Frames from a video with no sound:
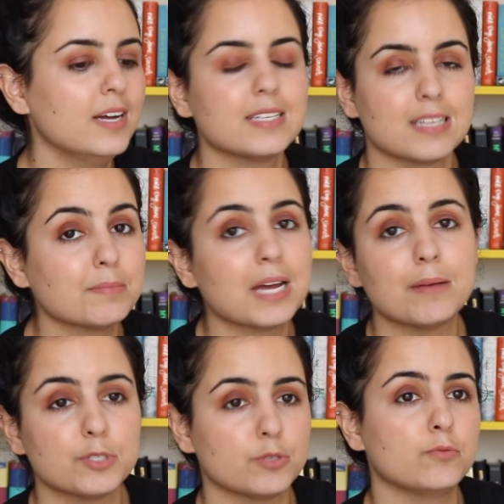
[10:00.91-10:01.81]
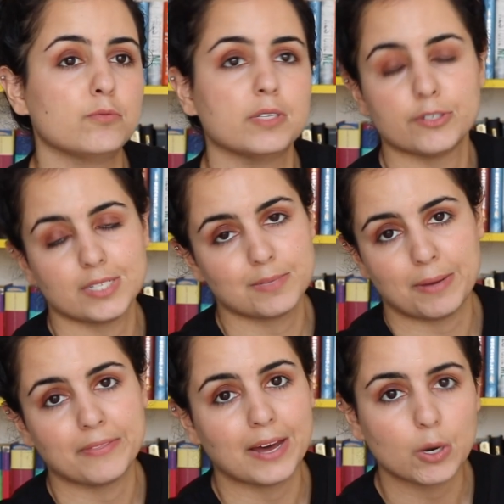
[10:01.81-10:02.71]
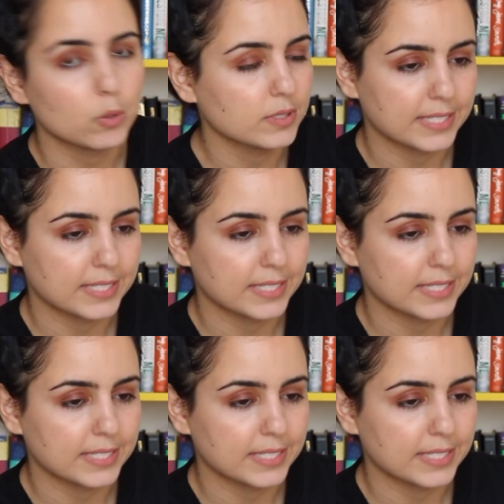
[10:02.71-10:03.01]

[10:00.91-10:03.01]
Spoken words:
sometimes you literally spend that whole